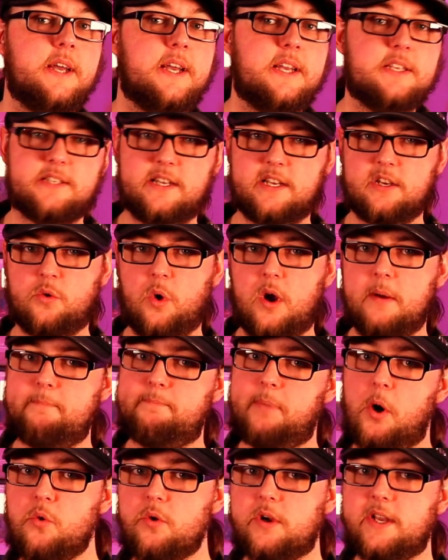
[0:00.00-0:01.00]
Is it quite
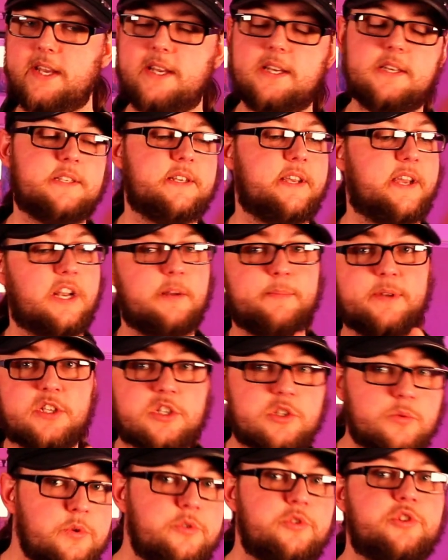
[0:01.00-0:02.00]
bulky? Is it going to be
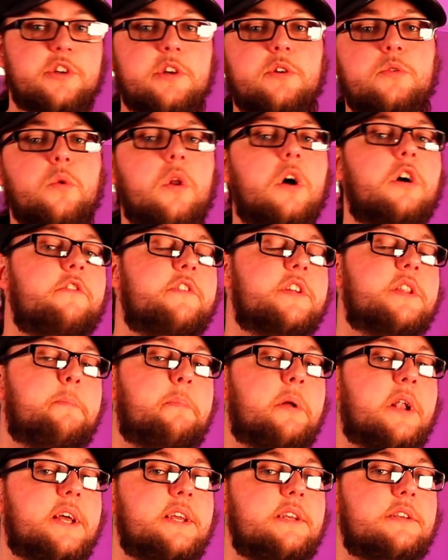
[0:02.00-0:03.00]
swooshing all over the
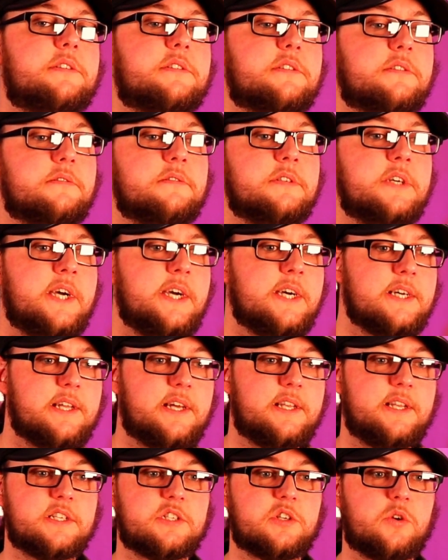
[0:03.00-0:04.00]
place and
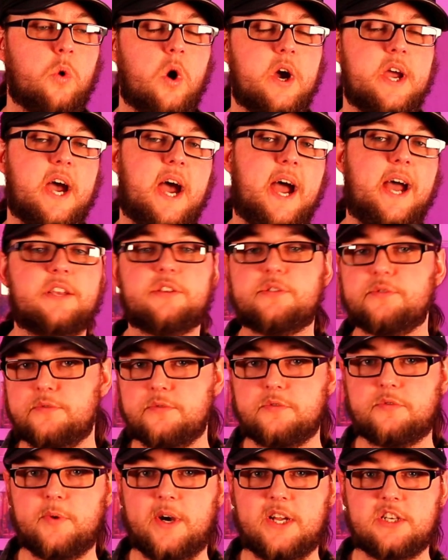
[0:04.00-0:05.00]
then it's quite a
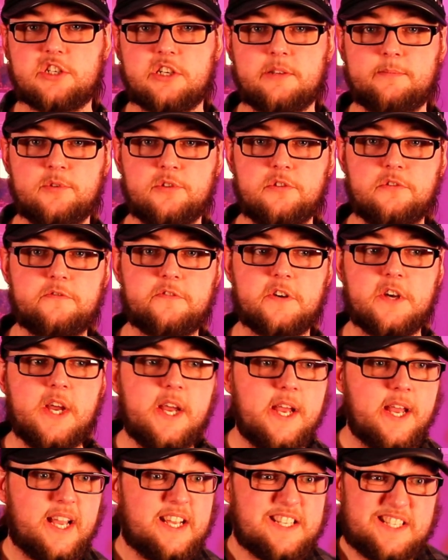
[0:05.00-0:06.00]
hassle to actually move?
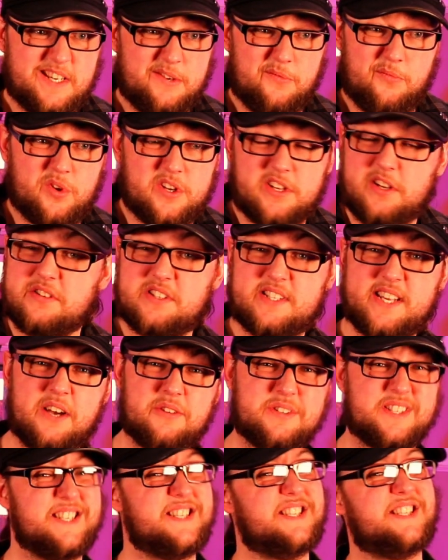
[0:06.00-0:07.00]
Is it one of those
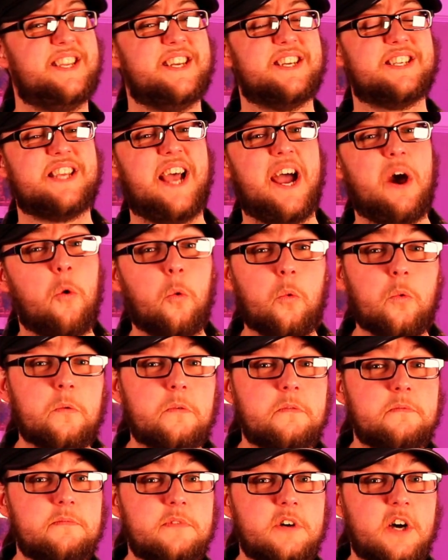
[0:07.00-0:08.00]
tails that sticks out?
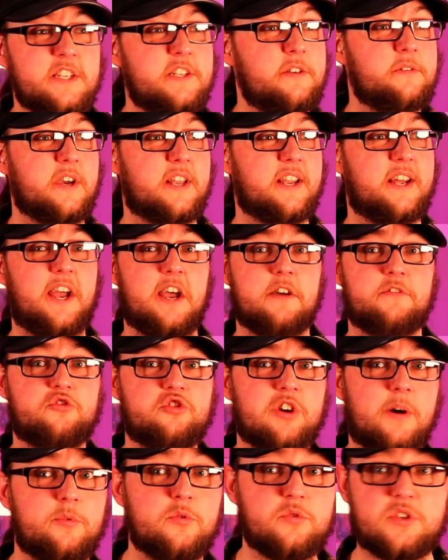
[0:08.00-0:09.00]
Are you going to have
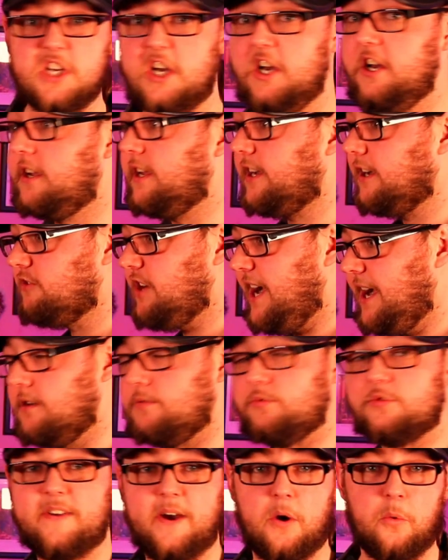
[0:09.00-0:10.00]
trouble turning
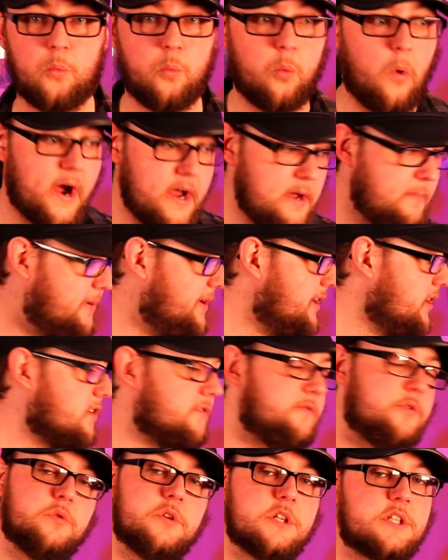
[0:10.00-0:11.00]
around without wiping
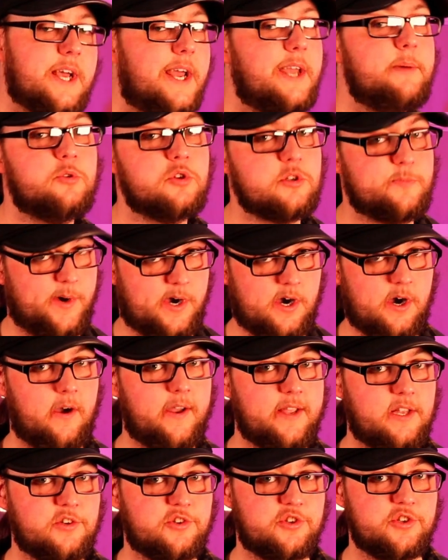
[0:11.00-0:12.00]
off all the tables
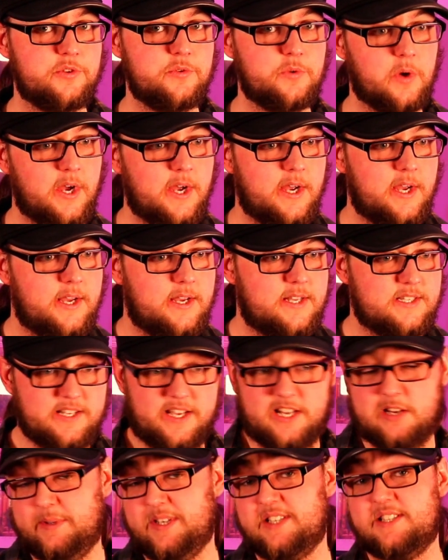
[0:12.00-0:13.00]
behind you? Is it
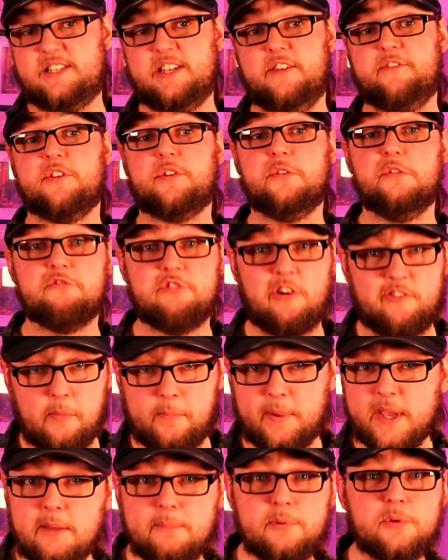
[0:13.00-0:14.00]
going to be difficult for other
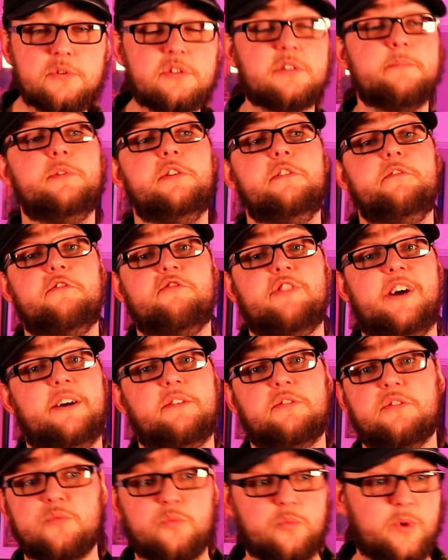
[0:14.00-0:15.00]
people to move
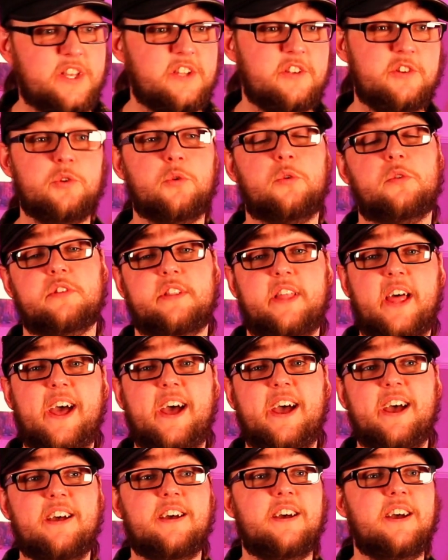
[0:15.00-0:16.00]
around when you're
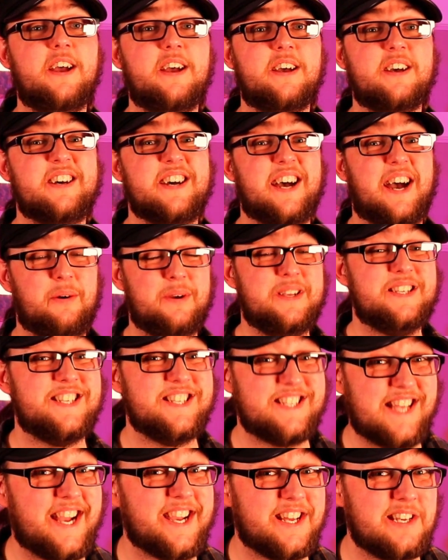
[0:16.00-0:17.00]
there? How easy
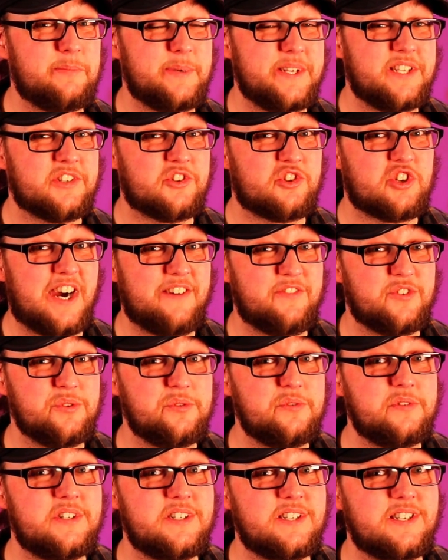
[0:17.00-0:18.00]
is that going to be to
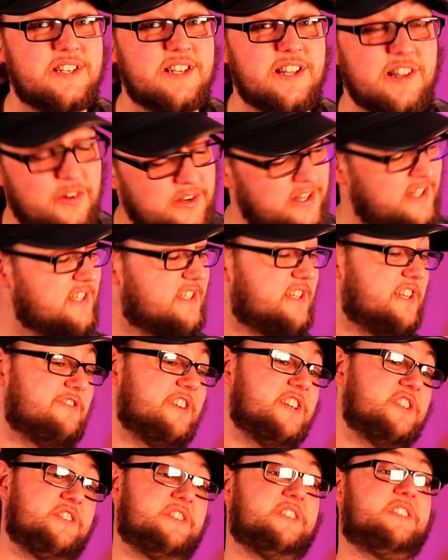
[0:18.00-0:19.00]
travel? A lot of
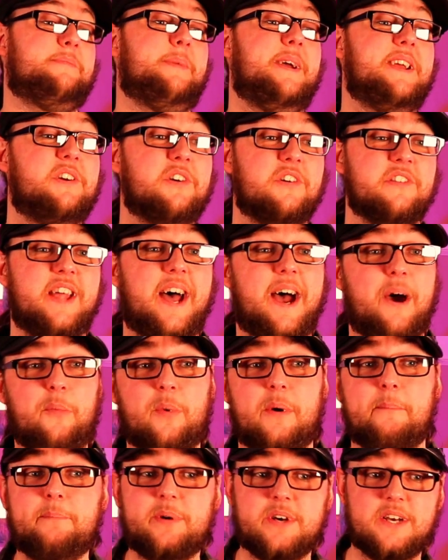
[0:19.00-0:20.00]
considerations to make on that
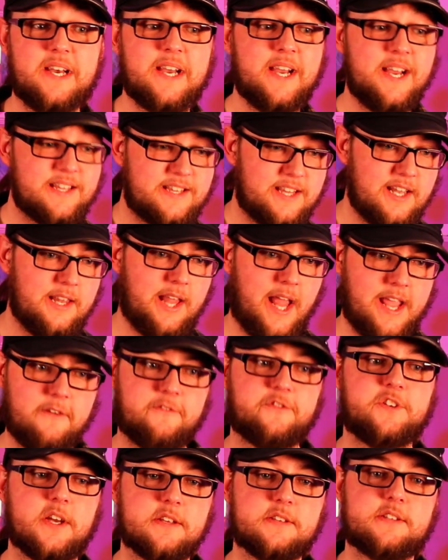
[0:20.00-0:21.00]
one, but the
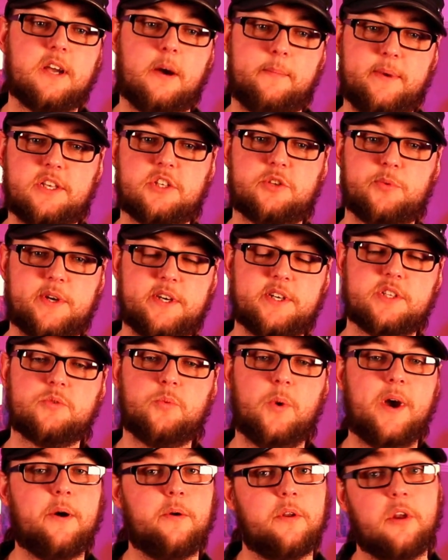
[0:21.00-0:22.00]
length does come into it as
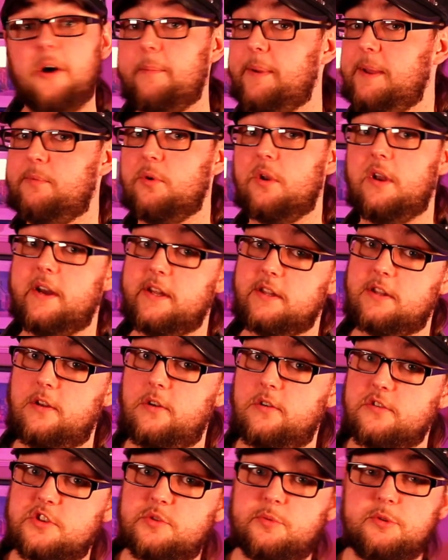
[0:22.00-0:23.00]
well. A lot of people like the
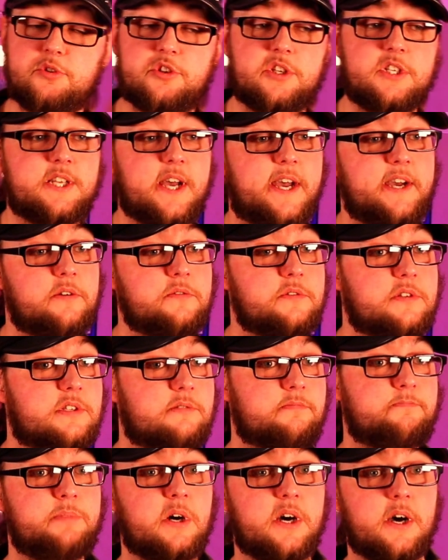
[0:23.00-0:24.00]
long swooshy tails,
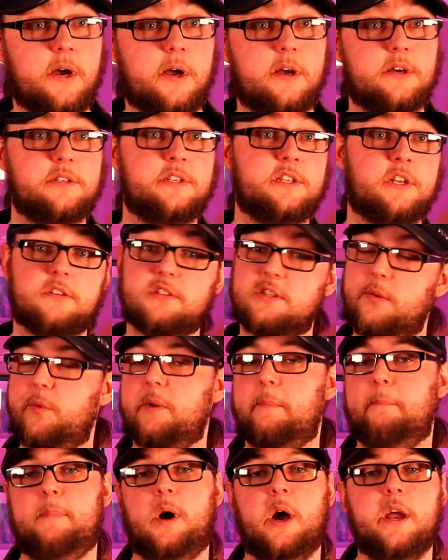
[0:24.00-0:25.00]
but, you know, someone
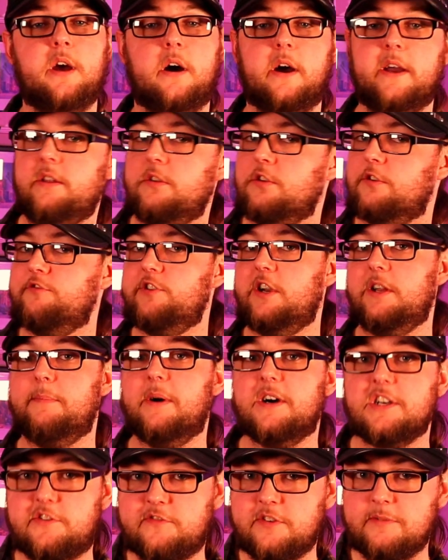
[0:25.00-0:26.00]
of my height, not really
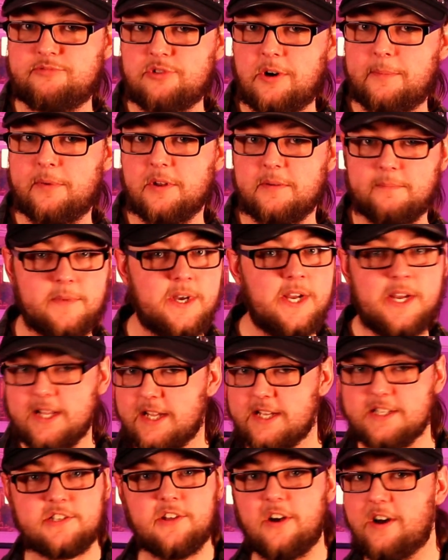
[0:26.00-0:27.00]
much of a problem.
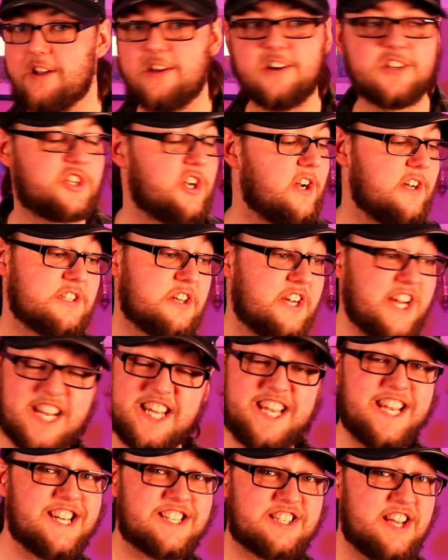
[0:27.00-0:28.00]
There's not a lot of chance I'm going
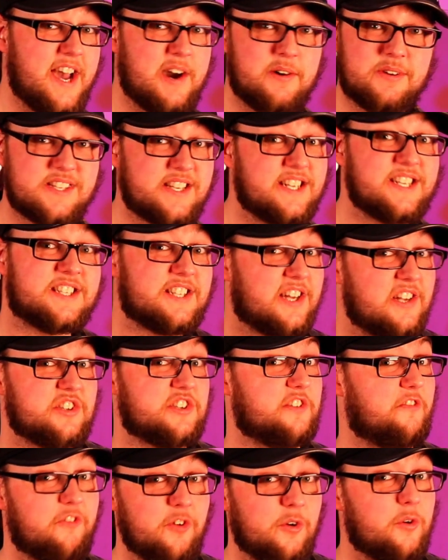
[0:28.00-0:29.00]
to get a tail that's going to
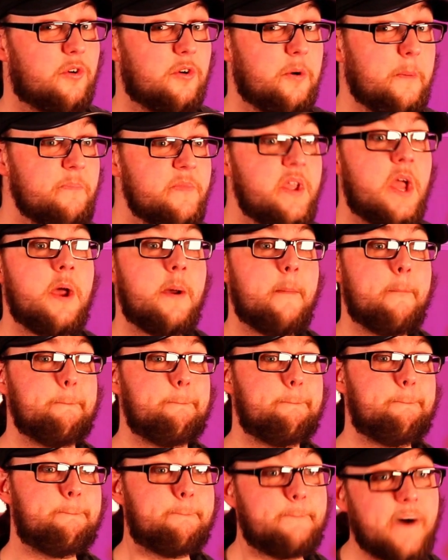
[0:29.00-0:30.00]
touch the floor,
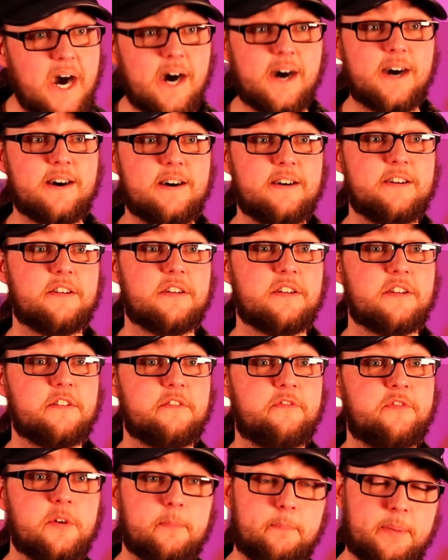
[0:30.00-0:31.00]
but
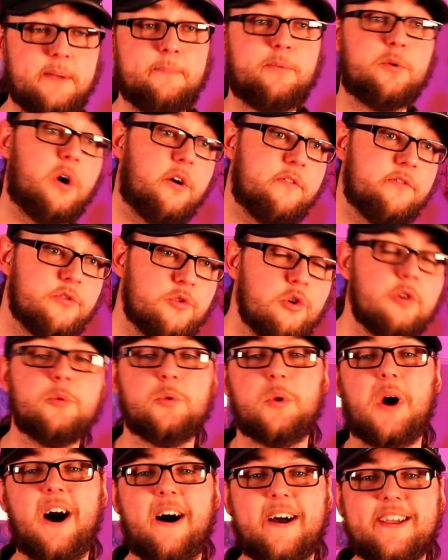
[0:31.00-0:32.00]
for people of
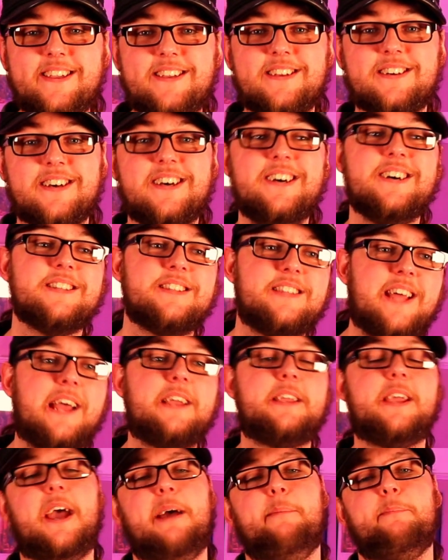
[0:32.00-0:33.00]
normal height,
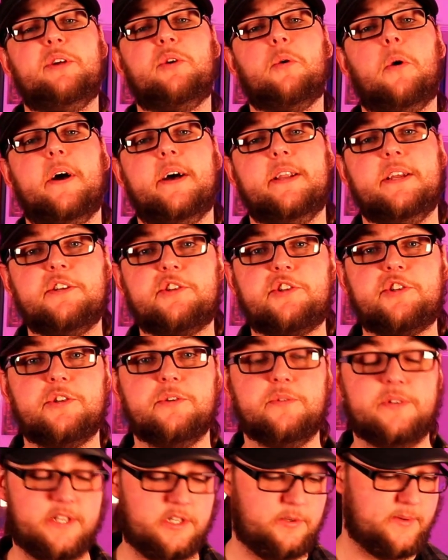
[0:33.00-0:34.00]
that can be quite an
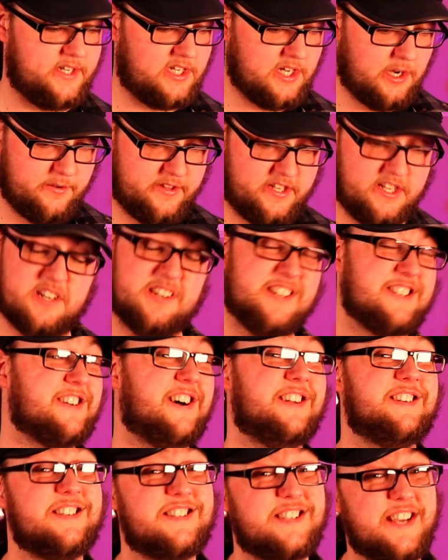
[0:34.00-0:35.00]
issue. Then you end up with the
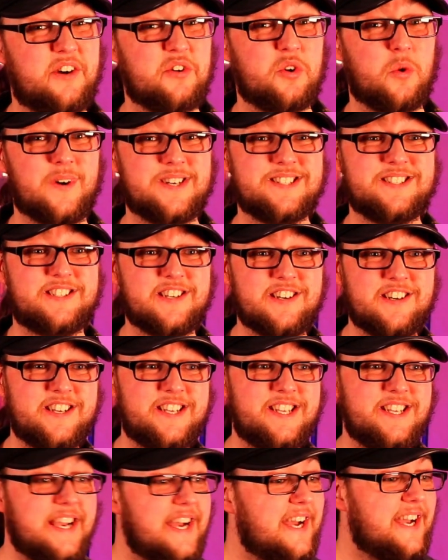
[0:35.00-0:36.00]
underside of the tail quite
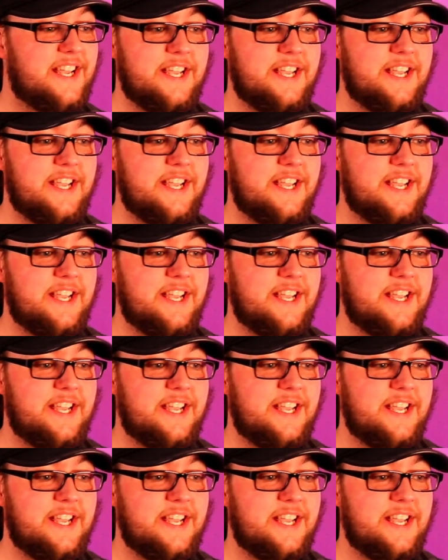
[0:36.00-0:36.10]
dirty.